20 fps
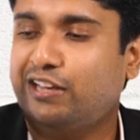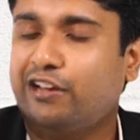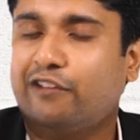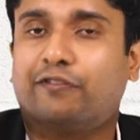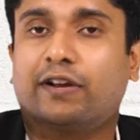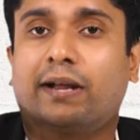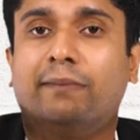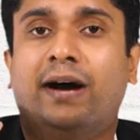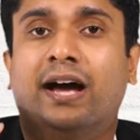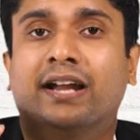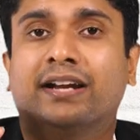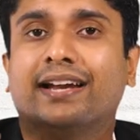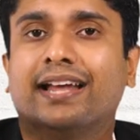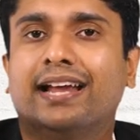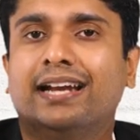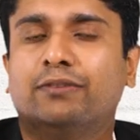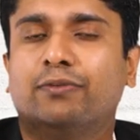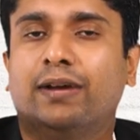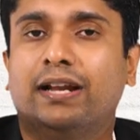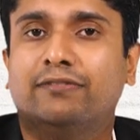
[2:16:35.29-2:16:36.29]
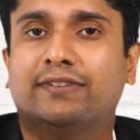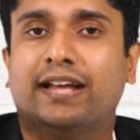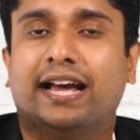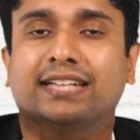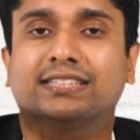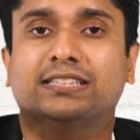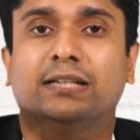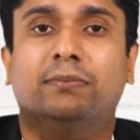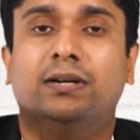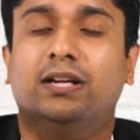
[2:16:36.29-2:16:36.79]
from 112
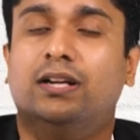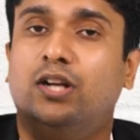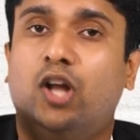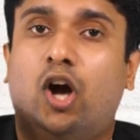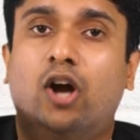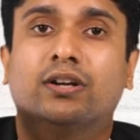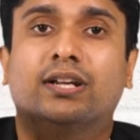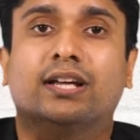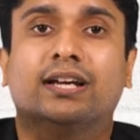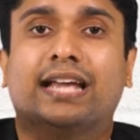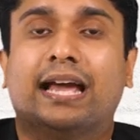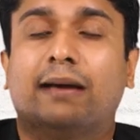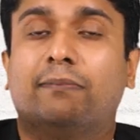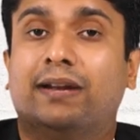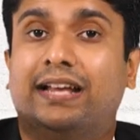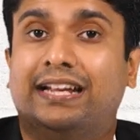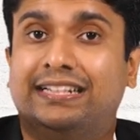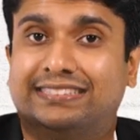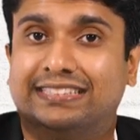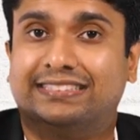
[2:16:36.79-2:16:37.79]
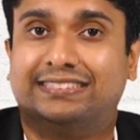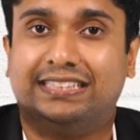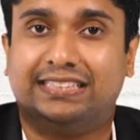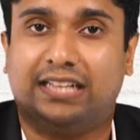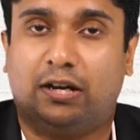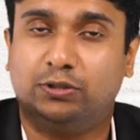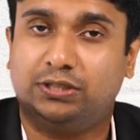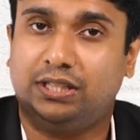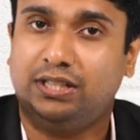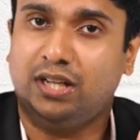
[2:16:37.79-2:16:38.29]
taxable long-term capital gain
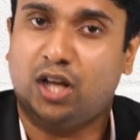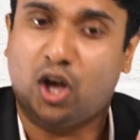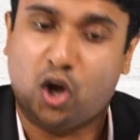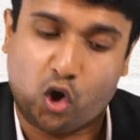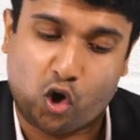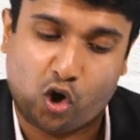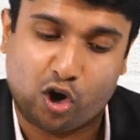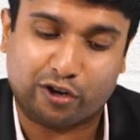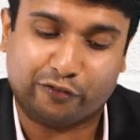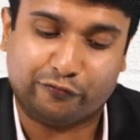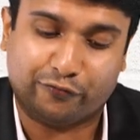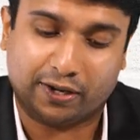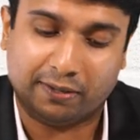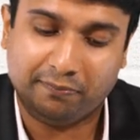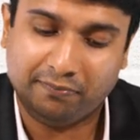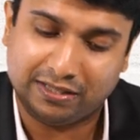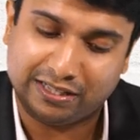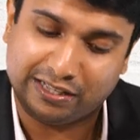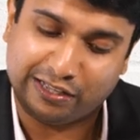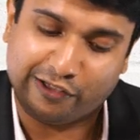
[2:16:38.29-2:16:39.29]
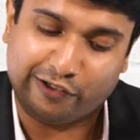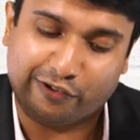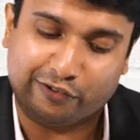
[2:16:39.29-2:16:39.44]
60,000 or from